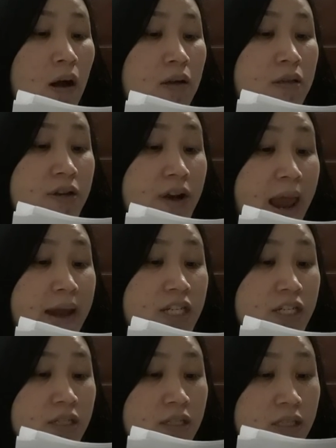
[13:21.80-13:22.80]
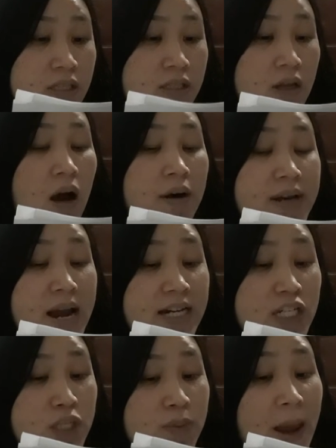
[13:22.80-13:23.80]
Canadian, a
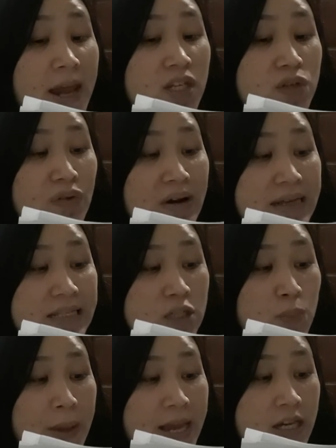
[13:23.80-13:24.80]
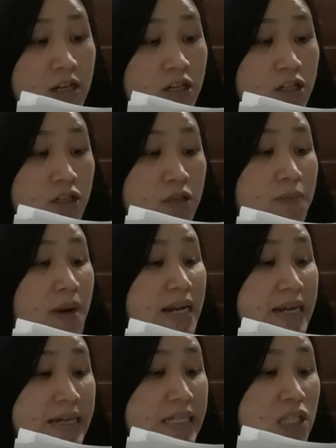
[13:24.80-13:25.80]
native English speaker,
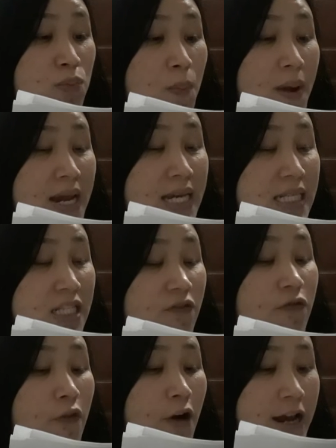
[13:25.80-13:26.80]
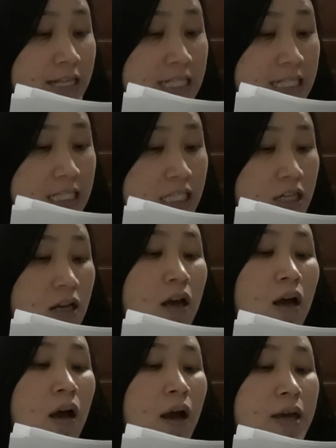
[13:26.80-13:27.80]
but he speaks French.
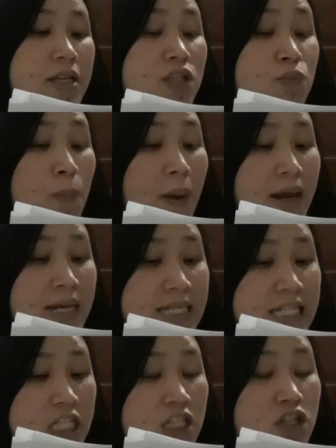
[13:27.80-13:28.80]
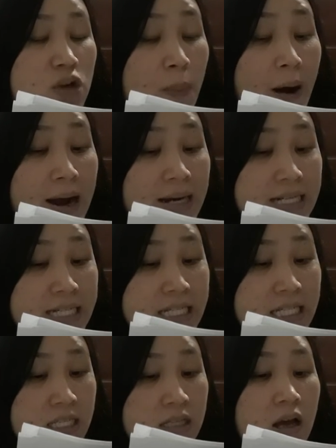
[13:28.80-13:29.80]
He speaks
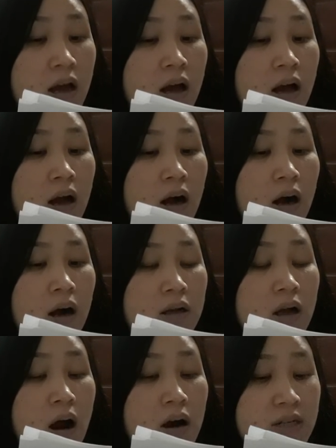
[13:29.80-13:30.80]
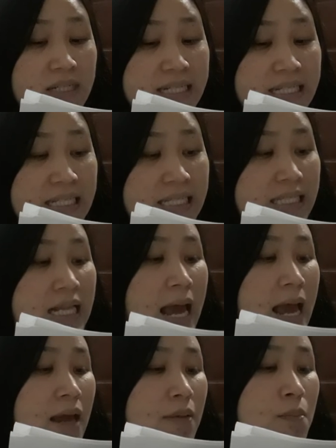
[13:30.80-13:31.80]
Japanese, Chinese,
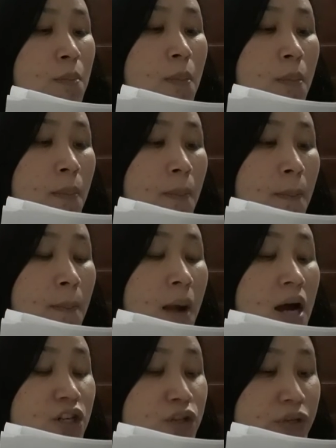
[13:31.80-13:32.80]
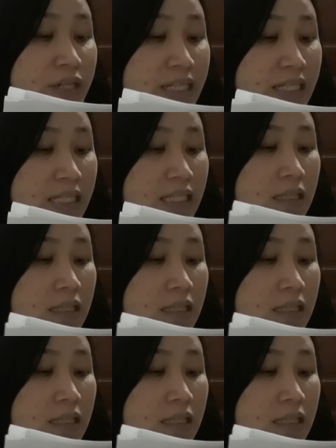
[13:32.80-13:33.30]
and Mandarin.